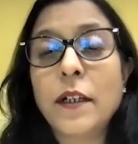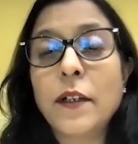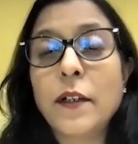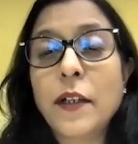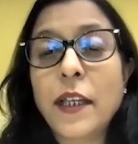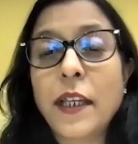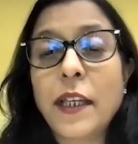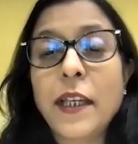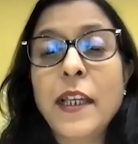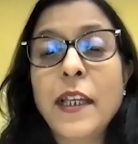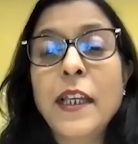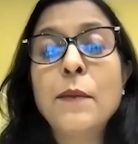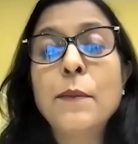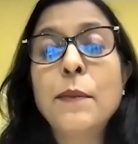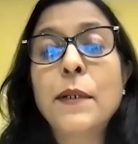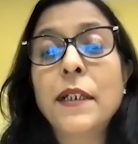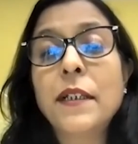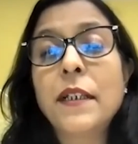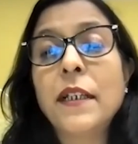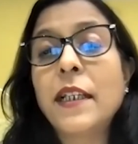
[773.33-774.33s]
Okay,
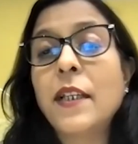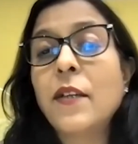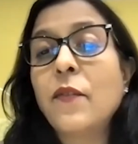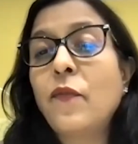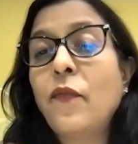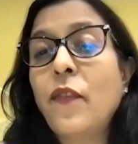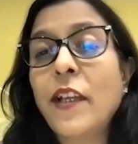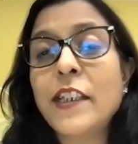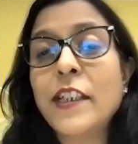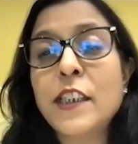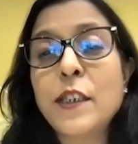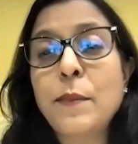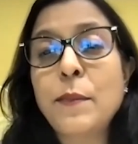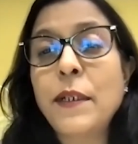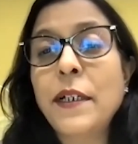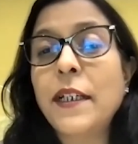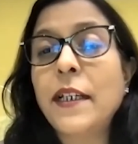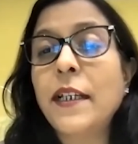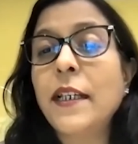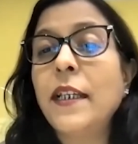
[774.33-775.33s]
it will give
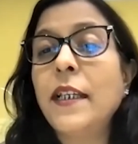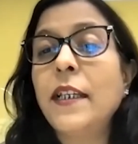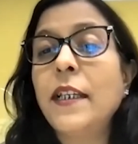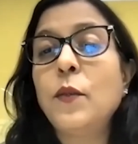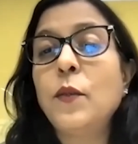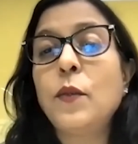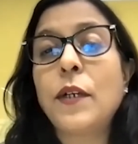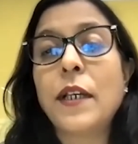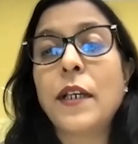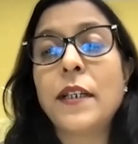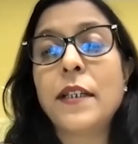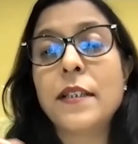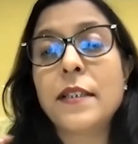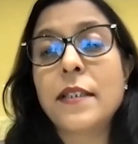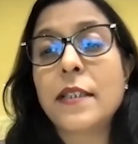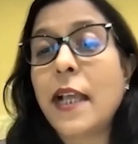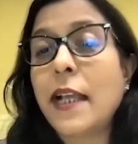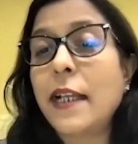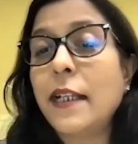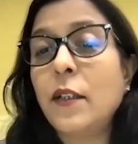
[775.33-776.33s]
flexibility. You can
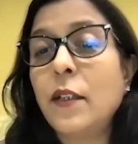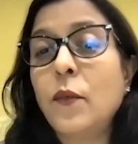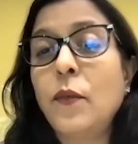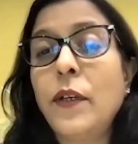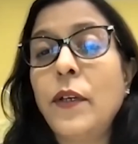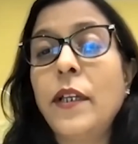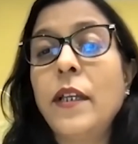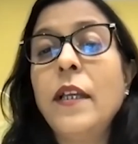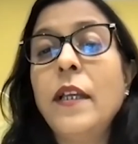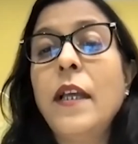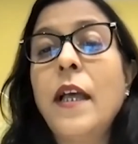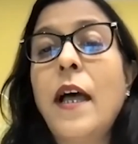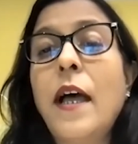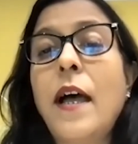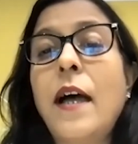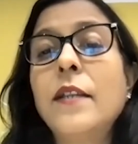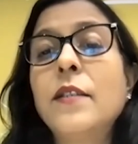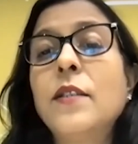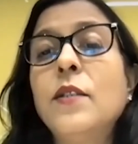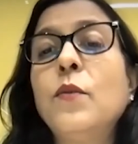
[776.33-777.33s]
design the way
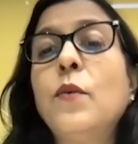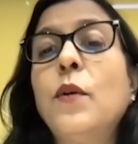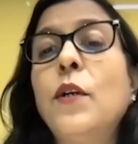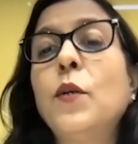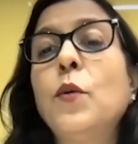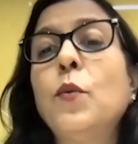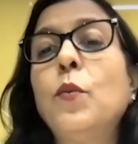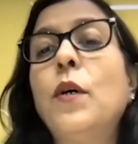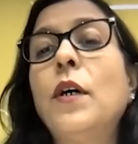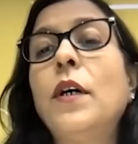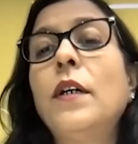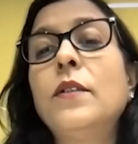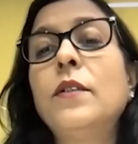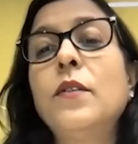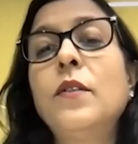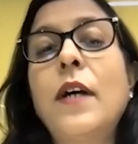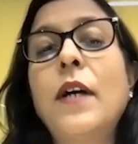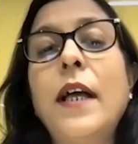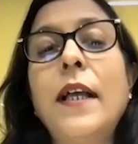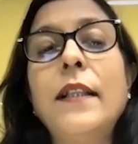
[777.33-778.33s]
hours you want to work.
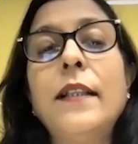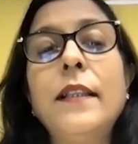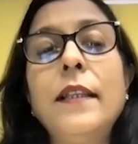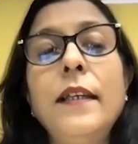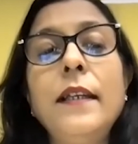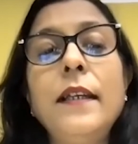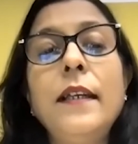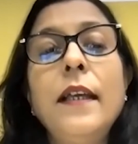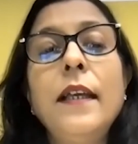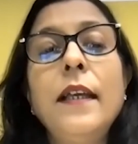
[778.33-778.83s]
So I think